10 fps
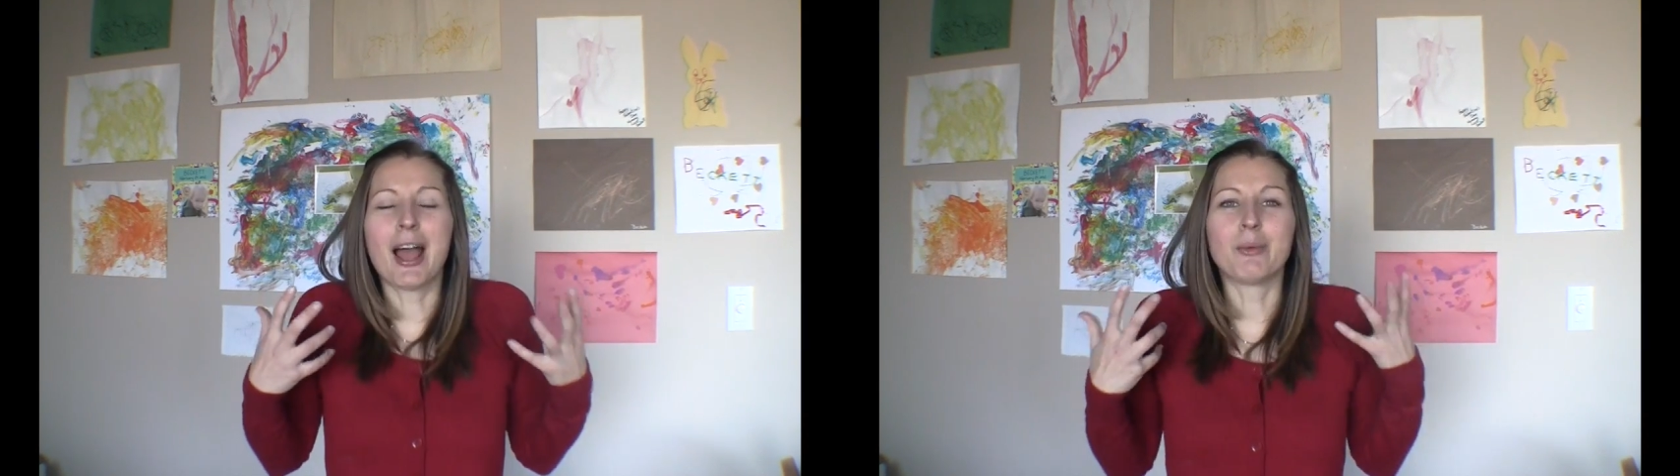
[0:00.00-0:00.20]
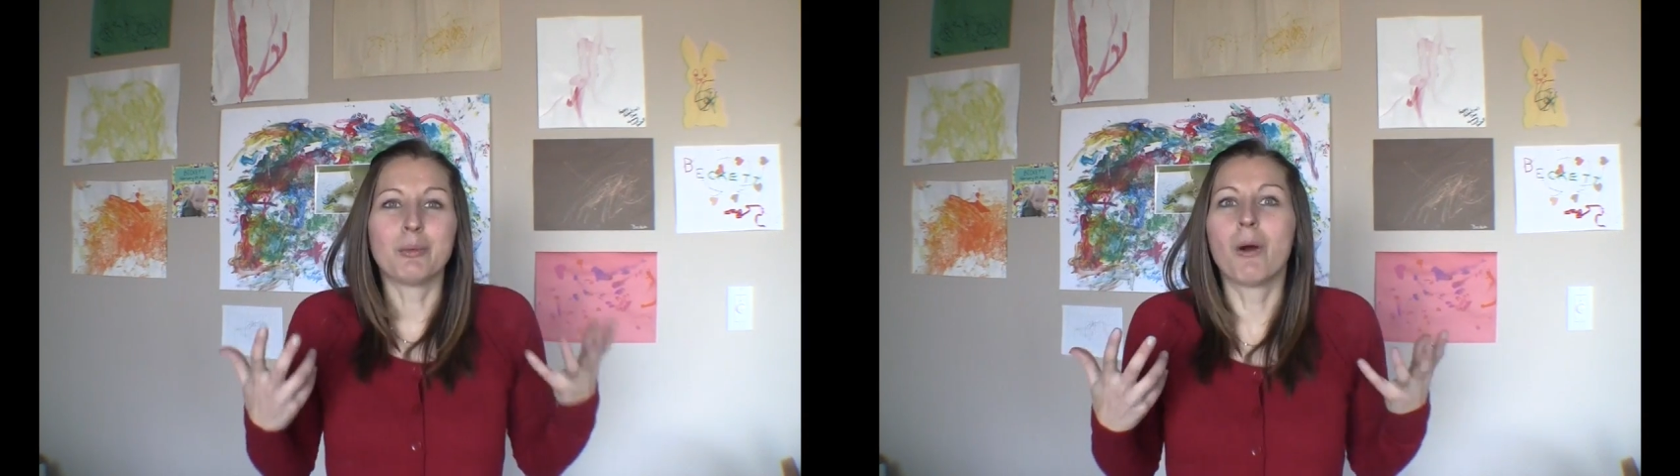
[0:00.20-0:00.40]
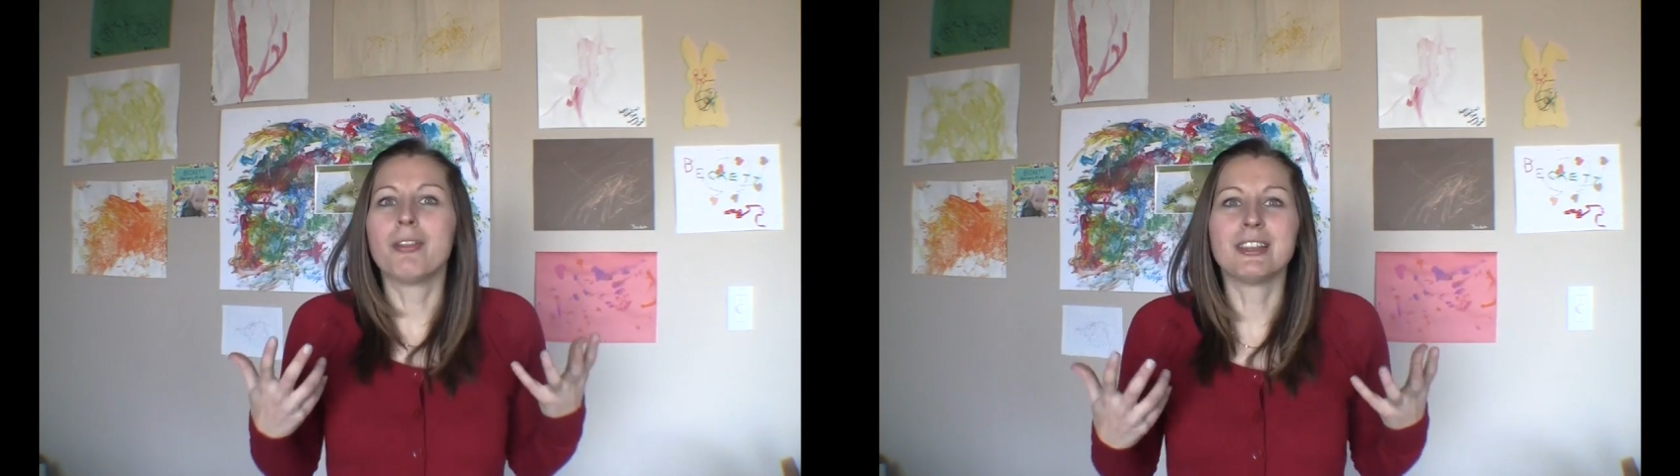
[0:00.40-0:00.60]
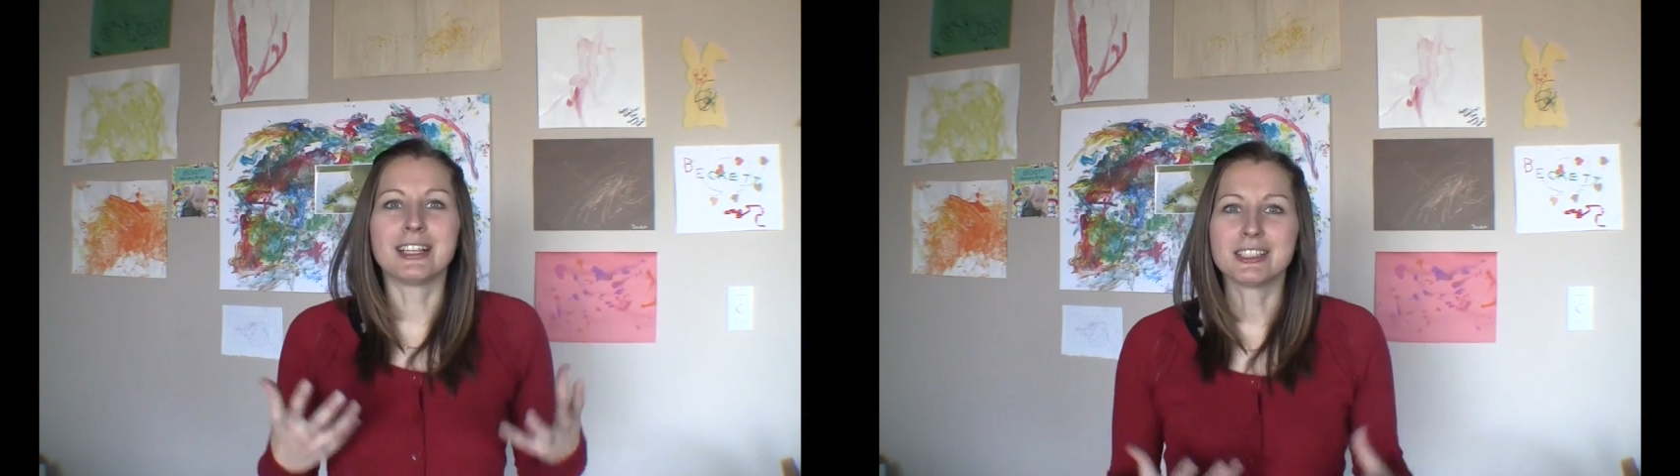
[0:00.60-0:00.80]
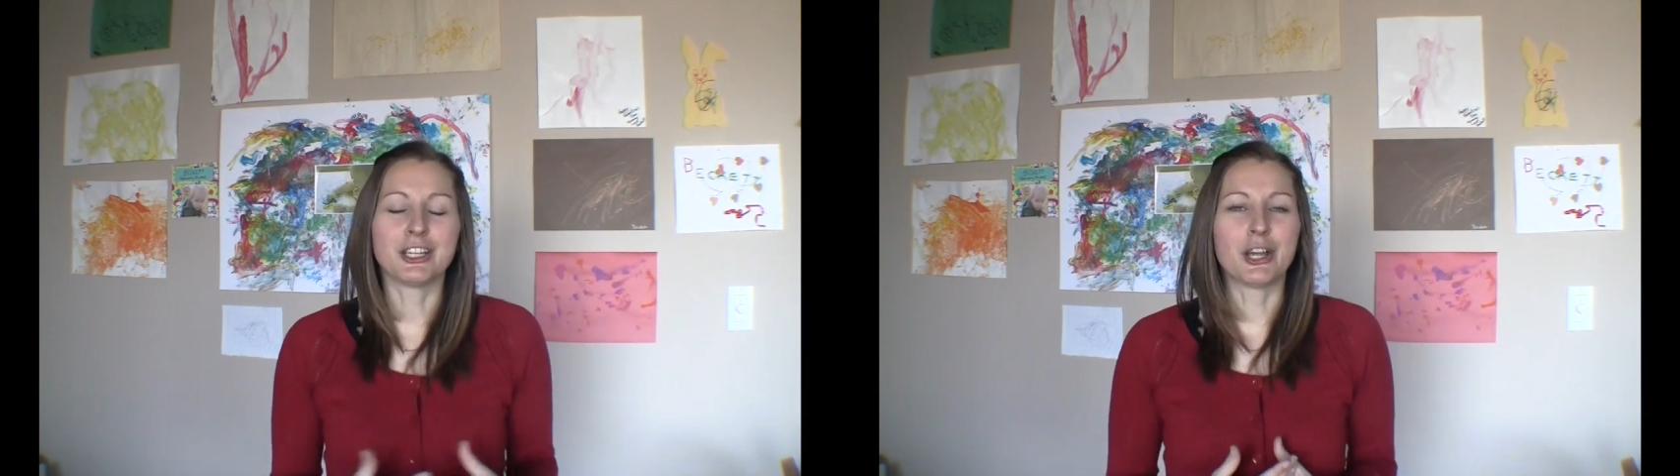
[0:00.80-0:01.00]
how we want
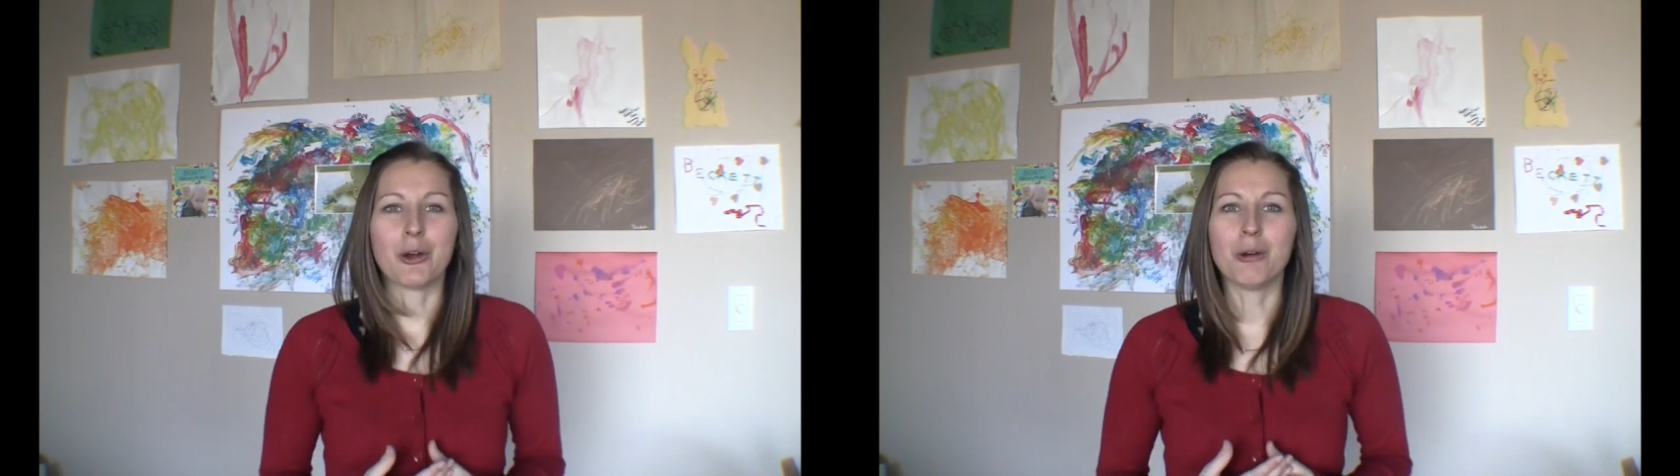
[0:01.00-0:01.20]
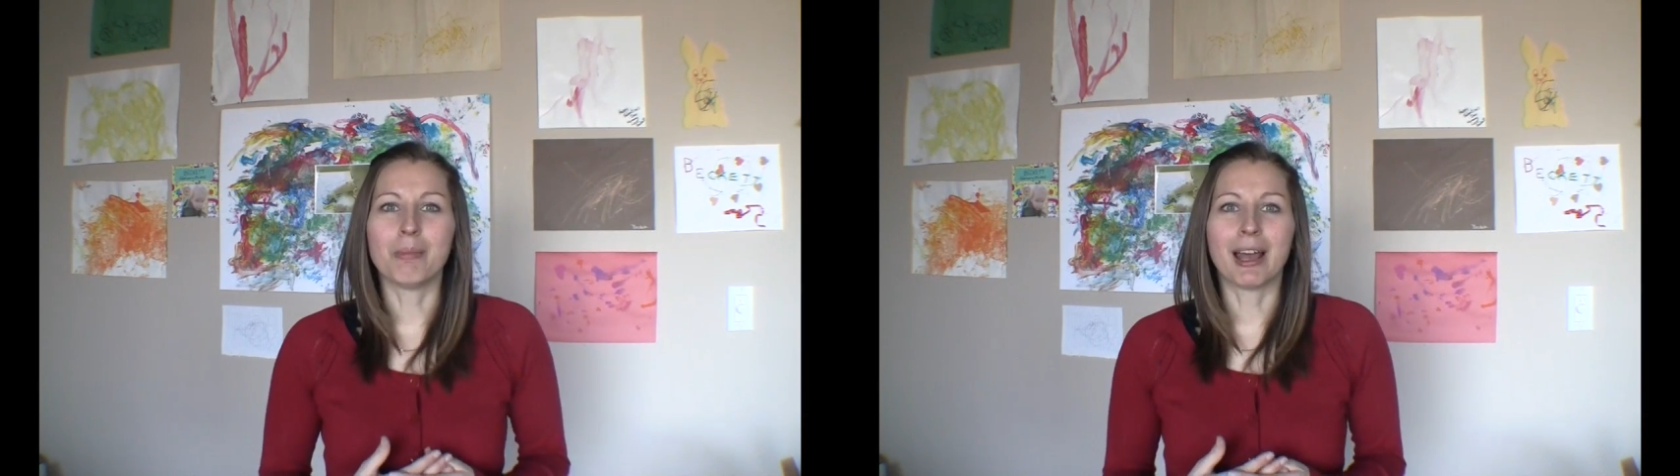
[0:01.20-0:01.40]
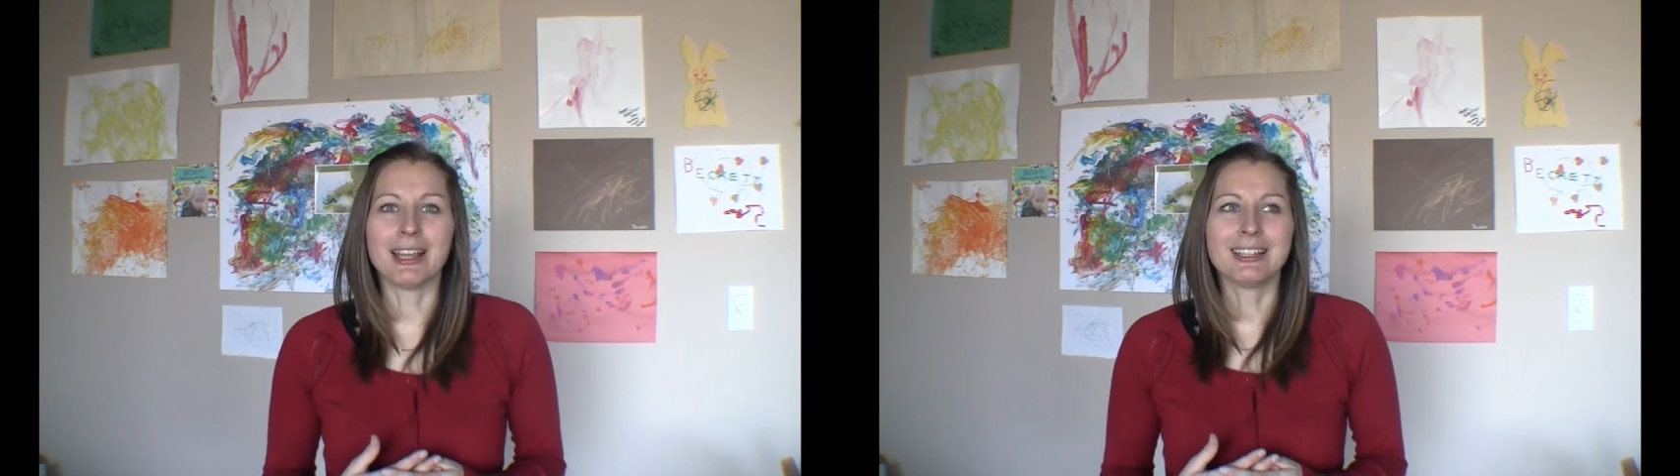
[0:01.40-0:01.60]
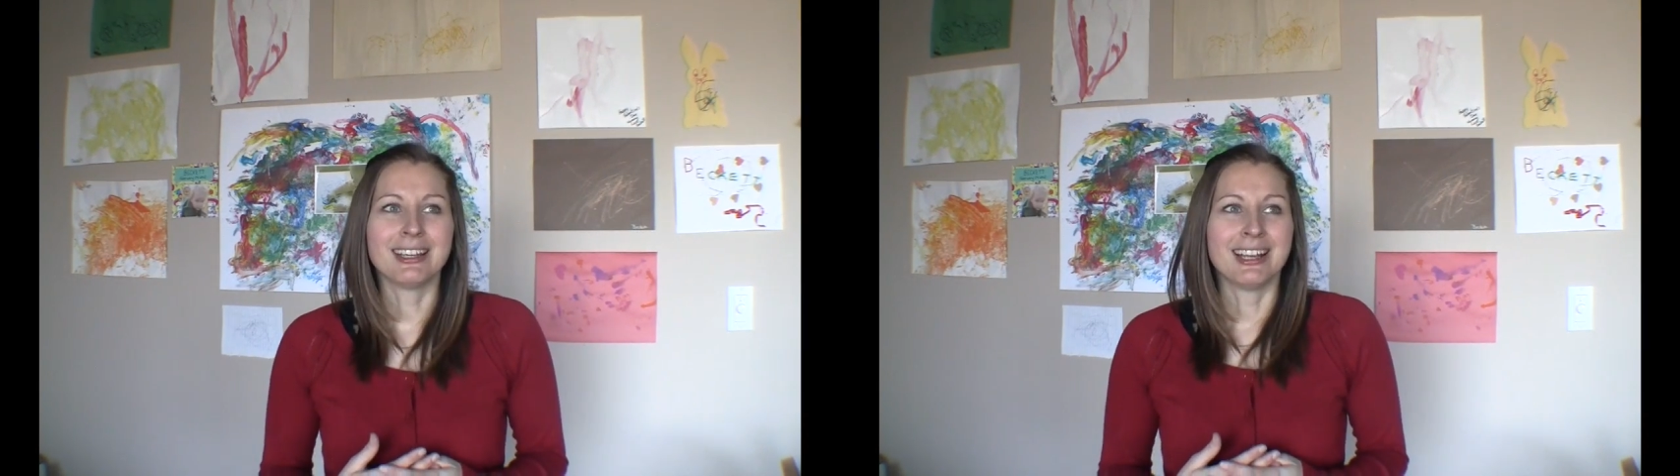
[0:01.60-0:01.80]
things to go, but